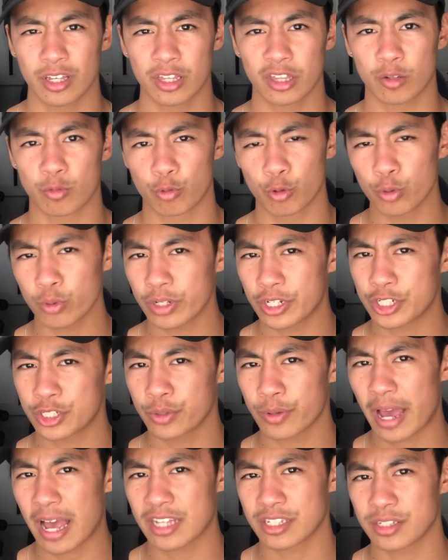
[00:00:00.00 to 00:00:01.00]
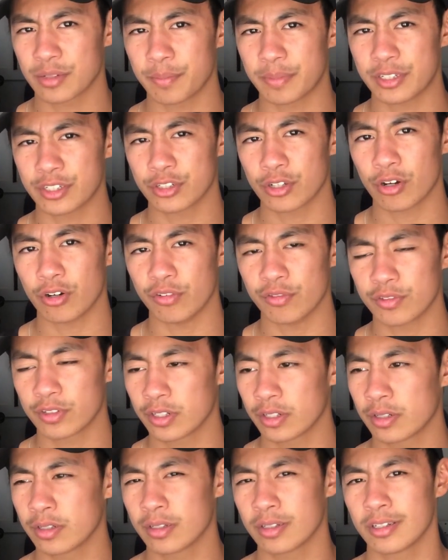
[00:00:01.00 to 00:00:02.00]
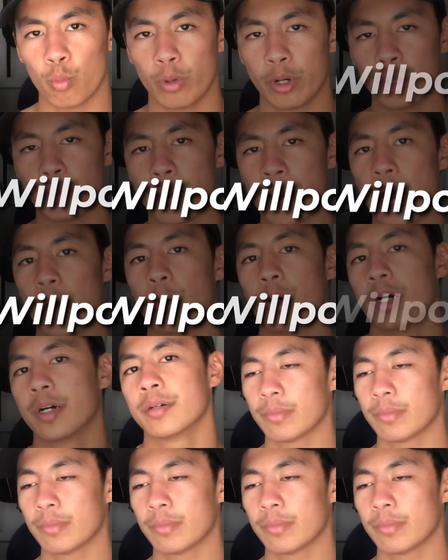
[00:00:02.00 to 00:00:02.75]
The root issue hasn't been solved. Willpower.